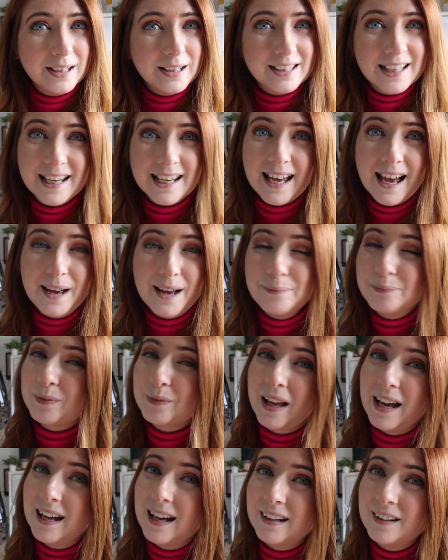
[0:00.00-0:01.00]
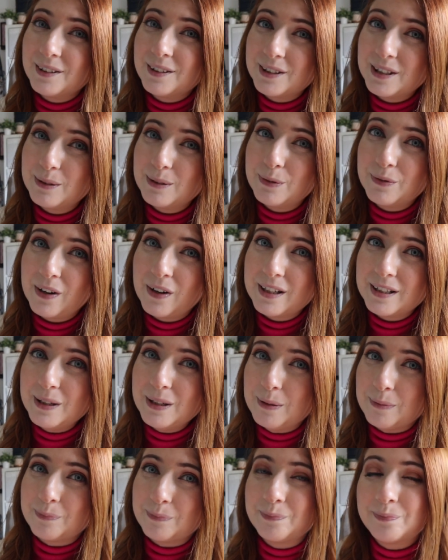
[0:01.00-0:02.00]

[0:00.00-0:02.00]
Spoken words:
take care, and I'll see you all very soon.